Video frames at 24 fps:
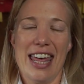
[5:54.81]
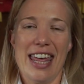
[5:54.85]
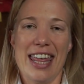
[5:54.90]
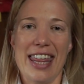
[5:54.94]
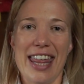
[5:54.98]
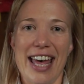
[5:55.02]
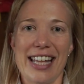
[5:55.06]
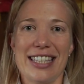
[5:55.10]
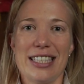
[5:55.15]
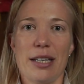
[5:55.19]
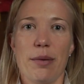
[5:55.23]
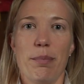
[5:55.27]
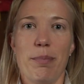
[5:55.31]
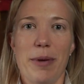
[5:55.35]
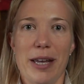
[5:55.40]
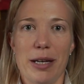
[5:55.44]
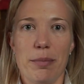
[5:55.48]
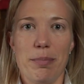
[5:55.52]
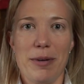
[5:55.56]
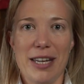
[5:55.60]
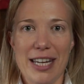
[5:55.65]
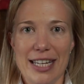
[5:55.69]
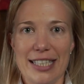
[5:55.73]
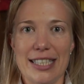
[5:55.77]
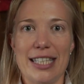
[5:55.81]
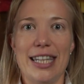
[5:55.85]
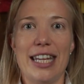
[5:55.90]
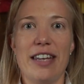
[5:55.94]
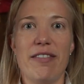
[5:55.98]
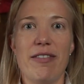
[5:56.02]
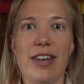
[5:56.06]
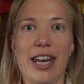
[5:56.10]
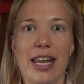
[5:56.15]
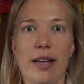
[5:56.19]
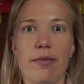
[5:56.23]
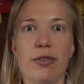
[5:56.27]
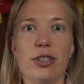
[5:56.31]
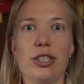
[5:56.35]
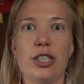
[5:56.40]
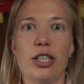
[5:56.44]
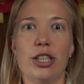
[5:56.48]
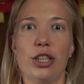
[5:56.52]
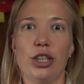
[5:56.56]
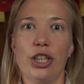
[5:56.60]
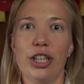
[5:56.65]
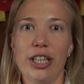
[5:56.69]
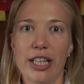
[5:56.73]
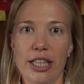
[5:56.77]
that's a big piece, and they've been able
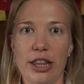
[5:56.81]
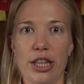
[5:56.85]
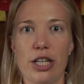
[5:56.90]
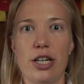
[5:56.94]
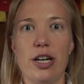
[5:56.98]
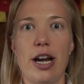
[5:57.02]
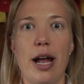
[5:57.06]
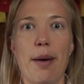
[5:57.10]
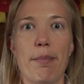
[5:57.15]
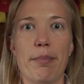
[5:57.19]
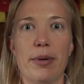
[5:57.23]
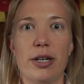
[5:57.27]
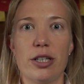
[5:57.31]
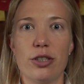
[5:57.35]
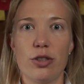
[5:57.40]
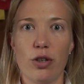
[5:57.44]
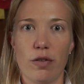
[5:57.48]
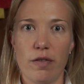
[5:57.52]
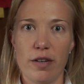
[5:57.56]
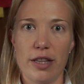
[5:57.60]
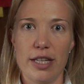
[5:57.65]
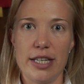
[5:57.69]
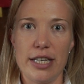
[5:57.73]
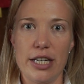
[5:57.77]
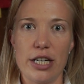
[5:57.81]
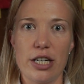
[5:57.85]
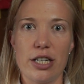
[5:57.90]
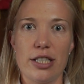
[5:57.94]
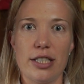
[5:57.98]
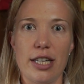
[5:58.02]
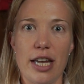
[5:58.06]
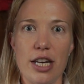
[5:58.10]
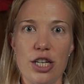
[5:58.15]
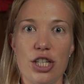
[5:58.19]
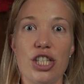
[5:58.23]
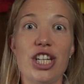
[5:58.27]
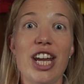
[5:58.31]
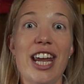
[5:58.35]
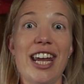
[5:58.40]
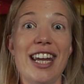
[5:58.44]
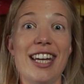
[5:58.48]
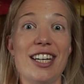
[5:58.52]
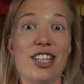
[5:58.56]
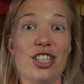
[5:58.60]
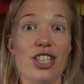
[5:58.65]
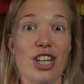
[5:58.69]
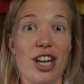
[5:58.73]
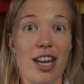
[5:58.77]
to look at their numbers over the years and
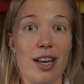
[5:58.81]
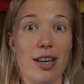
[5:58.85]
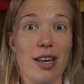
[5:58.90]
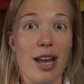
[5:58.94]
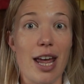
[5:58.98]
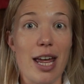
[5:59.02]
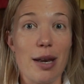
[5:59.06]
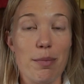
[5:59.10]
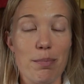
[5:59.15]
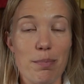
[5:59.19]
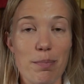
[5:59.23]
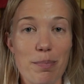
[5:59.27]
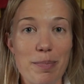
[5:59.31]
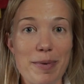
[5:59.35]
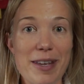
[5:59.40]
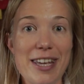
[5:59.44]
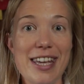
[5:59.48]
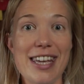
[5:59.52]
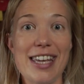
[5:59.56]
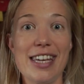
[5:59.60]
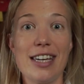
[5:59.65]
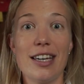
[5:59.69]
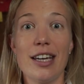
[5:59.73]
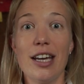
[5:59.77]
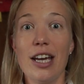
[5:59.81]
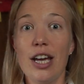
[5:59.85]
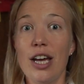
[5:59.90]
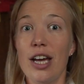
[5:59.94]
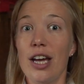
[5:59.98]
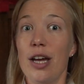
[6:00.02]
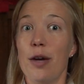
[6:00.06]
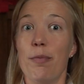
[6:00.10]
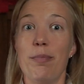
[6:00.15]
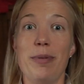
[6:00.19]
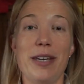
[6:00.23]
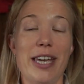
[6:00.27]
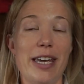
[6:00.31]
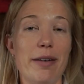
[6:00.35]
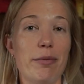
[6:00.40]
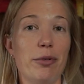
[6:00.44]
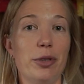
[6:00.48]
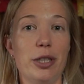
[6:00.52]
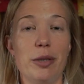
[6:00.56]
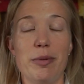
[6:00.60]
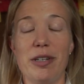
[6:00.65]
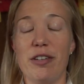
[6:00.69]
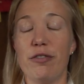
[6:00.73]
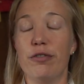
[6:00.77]
change and be
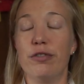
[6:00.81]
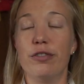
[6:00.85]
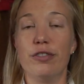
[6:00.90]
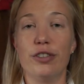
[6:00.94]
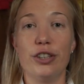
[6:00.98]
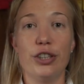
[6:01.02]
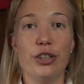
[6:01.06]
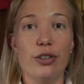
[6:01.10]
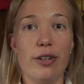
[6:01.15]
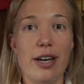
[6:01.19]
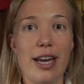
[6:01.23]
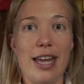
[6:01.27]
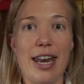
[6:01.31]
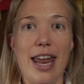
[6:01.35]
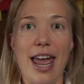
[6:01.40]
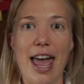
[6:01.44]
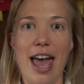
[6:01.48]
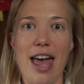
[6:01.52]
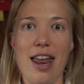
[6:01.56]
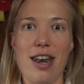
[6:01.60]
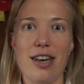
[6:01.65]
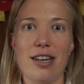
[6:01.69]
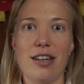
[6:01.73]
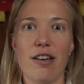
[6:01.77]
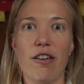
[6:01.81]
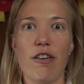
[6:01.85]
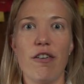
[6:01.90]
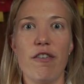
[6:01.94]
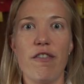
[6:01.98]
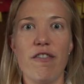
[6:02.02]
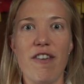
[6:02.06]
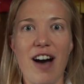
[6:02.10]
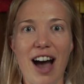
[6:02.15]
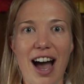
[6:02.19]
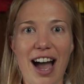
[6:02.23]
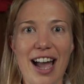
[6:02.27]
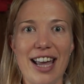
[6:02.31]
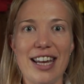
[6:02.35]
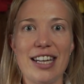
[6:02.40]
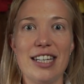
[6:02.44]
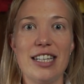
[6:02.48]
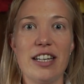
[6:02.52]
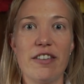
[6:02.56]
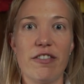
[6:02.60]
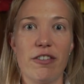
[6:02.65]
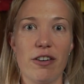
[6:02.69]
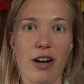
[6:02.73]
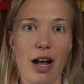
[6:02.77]
able to be fluid and find
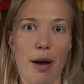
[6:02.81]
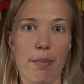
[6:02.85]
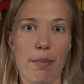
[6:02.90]
different